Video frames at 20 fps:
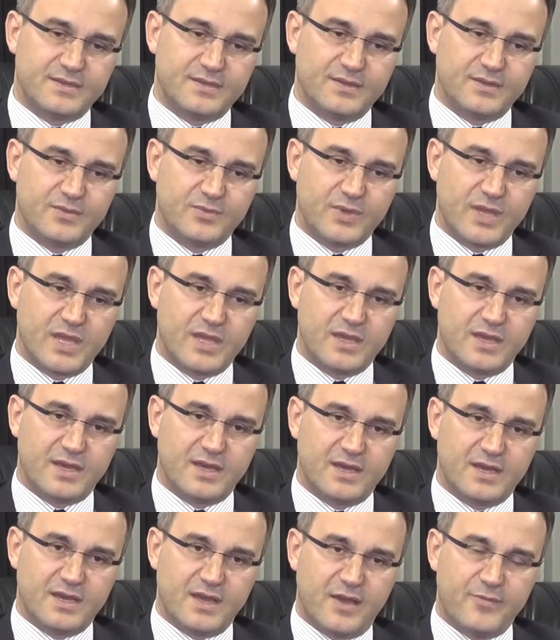we
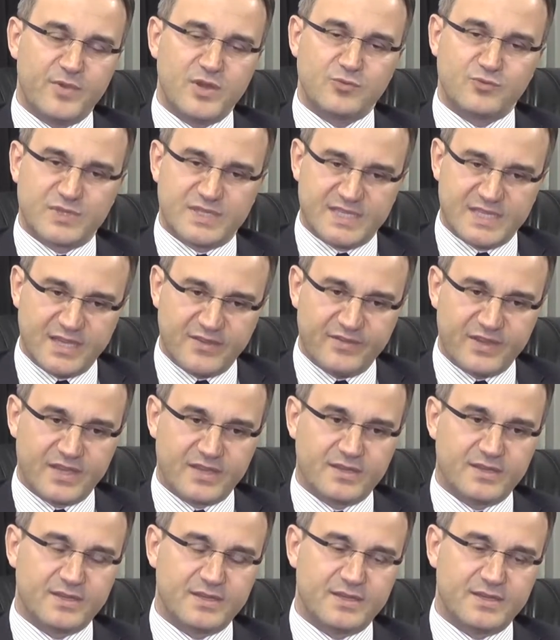have been
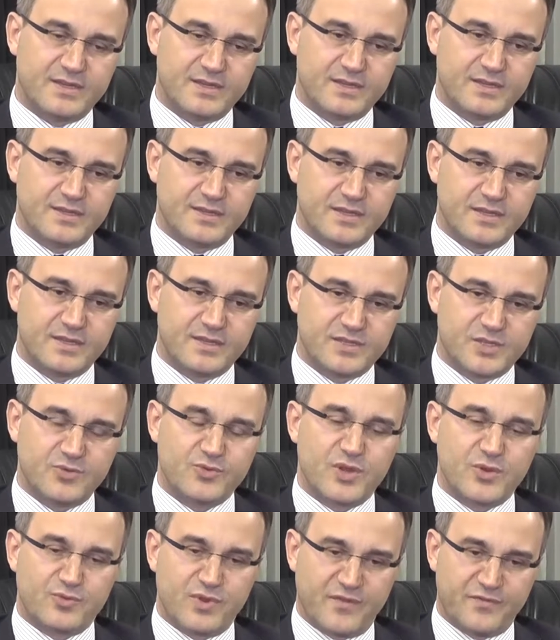receiving the
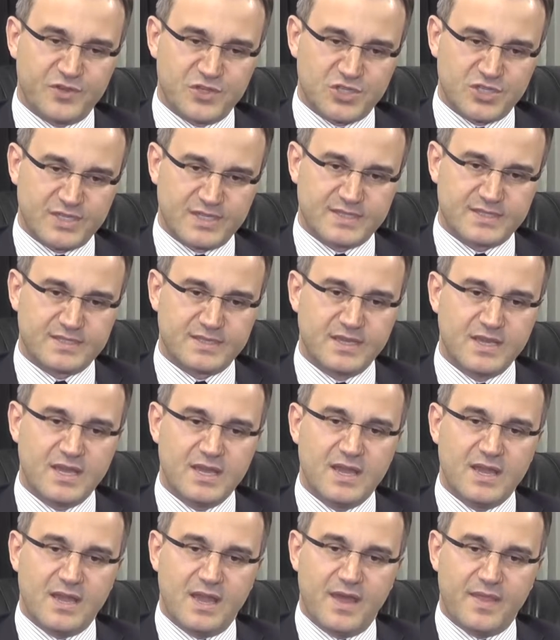Syrian refugees,
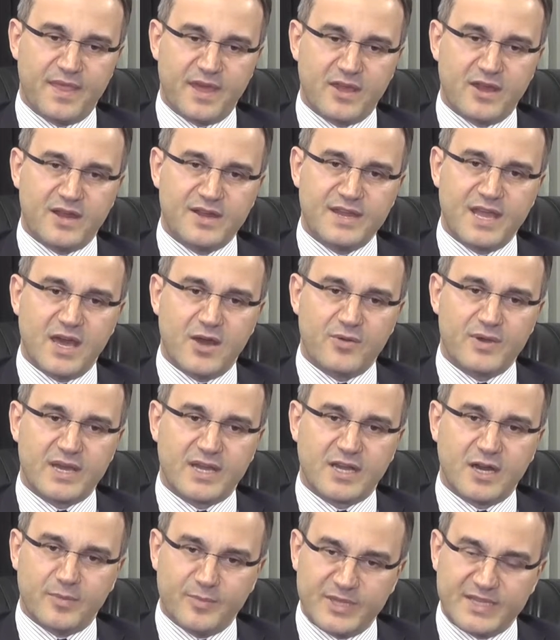and they are now
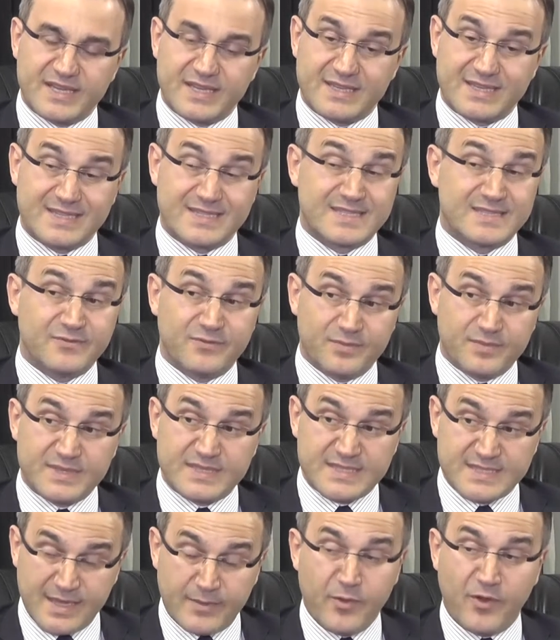accommodated.
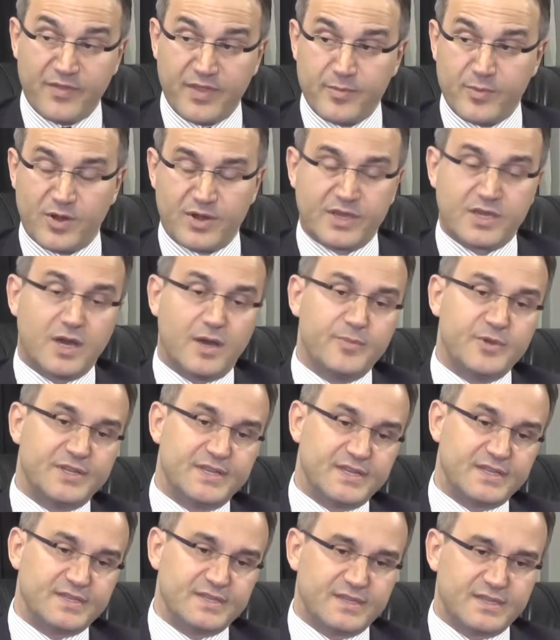Some of them are
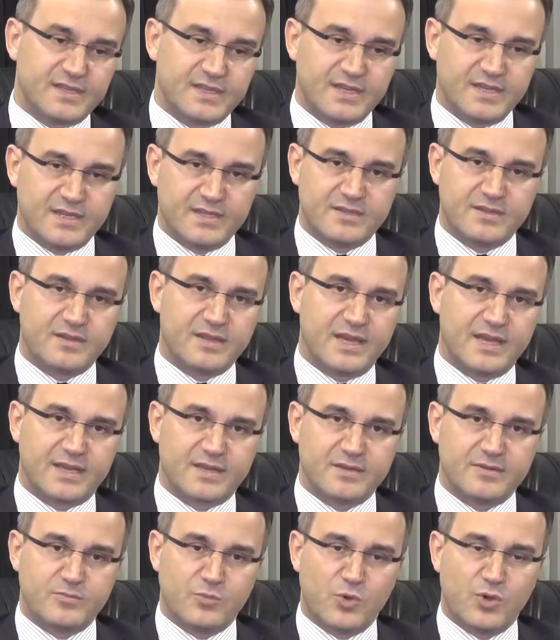accommodated in like
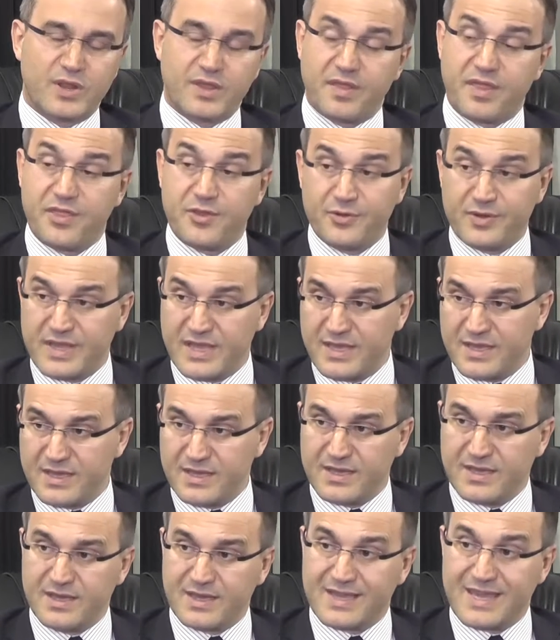more than 30
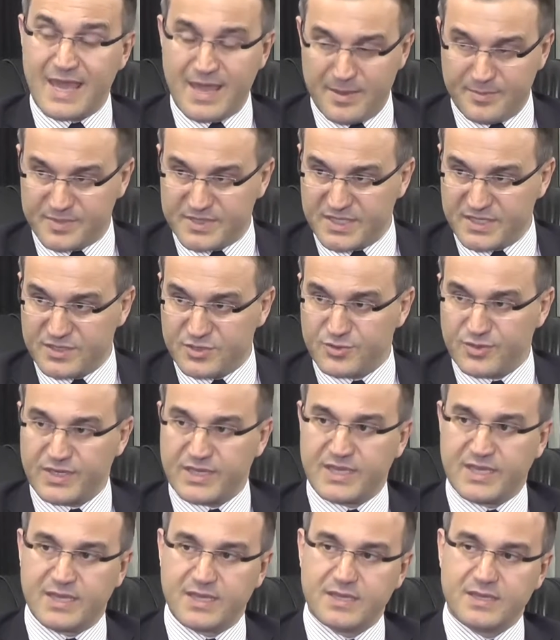camps in
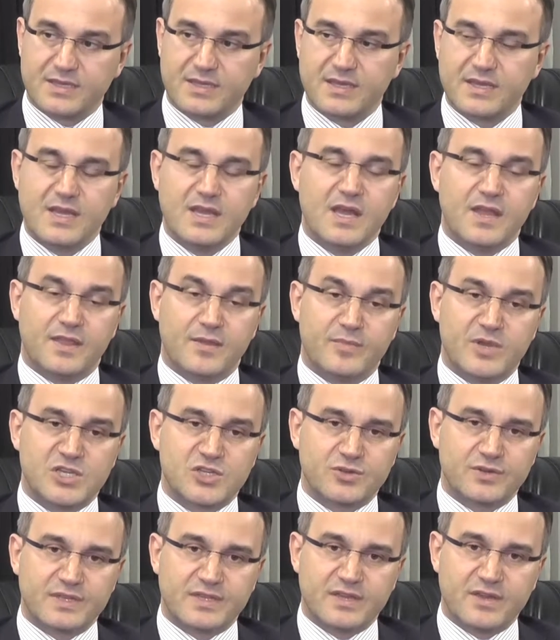Turkey. The
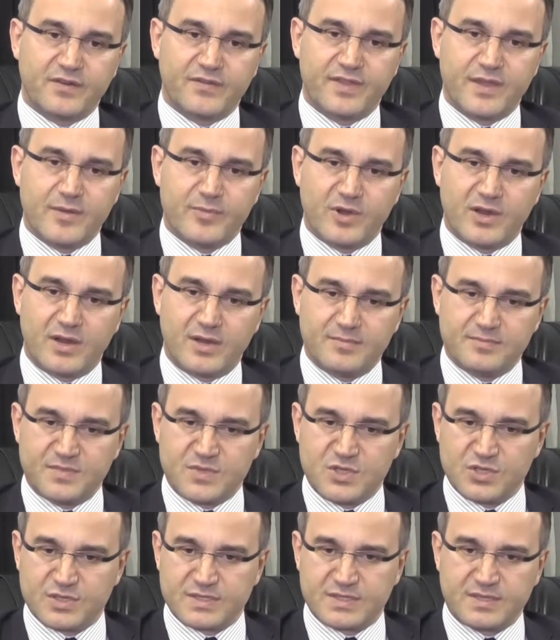majority of them are
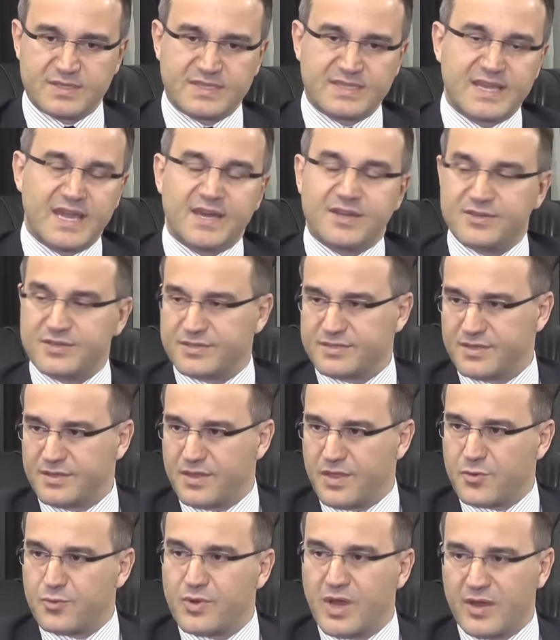just scattered
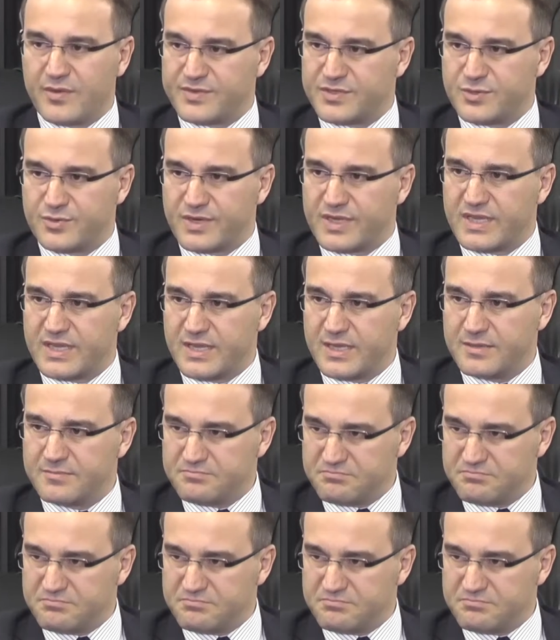throughout Turkey,